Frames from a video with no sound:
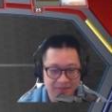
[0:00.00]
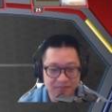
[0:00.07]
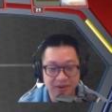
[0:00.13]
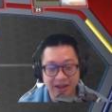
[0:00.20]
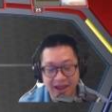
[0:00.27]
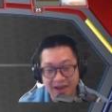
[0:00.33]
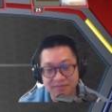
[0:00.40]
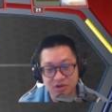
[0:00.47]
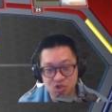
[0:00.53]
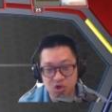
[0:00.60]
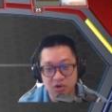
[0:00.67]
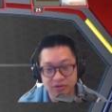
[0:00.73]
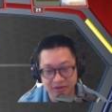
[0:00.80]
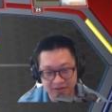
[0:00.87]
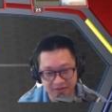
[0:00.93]
But I have to
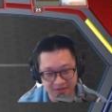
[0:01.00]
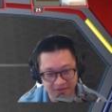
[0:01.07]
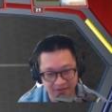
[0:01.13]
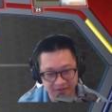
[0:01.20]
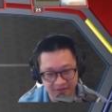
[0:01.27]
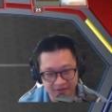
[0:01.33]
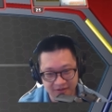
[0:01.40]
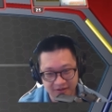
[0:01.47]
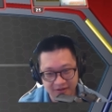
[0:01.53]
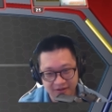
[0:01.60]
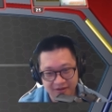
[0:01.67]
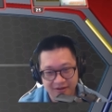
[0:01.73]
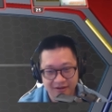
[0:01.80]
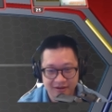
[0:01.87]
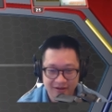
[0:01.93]
draw another
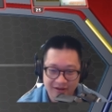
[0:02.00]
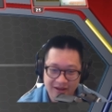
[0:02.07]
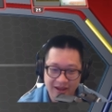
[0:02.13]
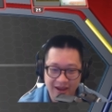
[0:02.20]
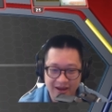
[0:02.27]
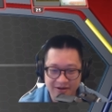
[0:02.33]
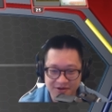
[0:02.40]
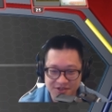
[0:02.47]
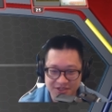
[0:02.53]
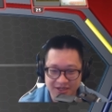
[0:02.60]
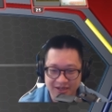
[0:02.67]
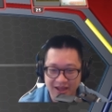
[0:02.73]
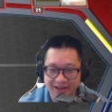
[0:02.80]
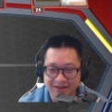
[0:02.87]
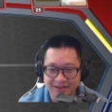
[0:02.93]
energy,
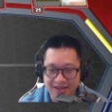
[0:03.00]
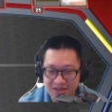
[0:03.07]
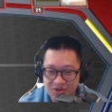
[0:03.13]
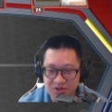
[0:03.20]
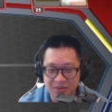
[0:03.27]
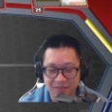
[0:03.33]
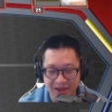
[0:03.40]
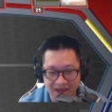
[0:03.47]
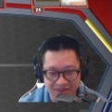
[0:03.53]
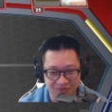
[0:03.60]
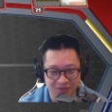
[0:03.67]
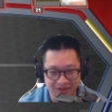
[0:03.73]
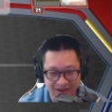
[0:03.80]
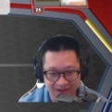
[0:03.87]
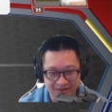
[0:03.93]
and I didn't do the math
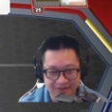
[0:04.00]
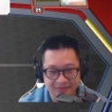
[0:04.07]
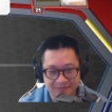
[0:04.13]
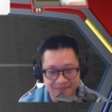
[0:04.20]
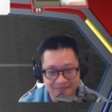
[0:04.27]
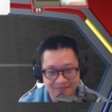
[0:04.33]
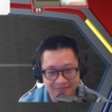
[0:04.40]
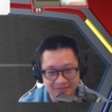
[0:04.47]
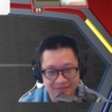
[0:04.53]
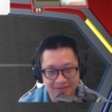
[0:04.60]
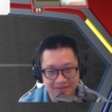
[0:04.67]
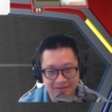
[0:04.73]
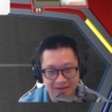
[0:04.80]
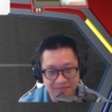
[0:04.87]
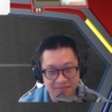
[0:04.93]
for that.
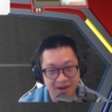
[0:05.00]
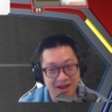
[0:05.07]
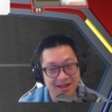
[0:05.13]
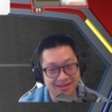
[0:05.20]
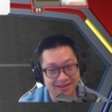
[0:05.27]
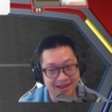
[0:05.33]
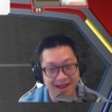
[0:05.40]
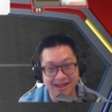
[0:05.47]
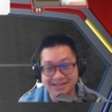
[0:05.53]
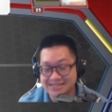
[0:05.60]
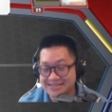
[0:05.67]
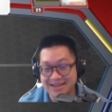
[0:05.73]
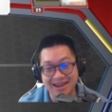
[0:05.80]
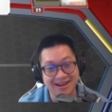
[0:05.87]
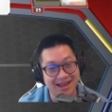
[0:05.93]
But
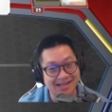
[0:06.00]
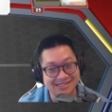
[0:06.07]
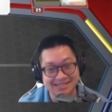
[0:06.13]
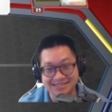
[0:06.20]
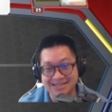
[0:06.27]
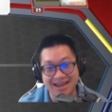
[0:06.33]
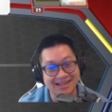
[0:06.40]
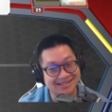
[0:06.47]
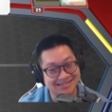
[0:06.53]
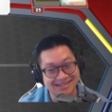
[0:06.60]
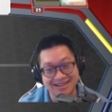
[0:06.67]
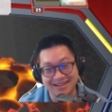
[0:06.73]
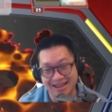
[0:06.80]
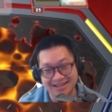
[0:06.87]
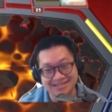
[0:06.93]
instead, I decided to
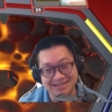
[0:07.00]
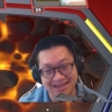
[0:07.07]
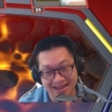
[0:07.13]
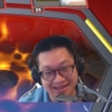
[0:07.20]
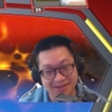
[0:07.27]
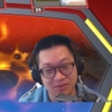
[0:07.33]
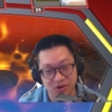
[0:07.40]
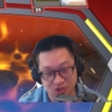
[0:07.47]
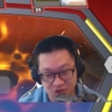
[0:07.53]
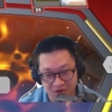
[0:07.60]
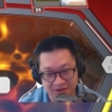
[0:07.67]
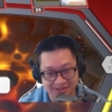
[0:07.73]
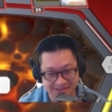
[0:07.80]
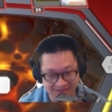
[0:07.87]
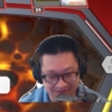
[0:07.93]
send Entei. I need more
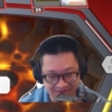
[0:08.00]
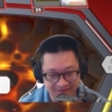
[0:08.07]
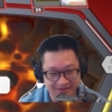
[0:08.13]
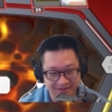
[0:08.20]
draws here.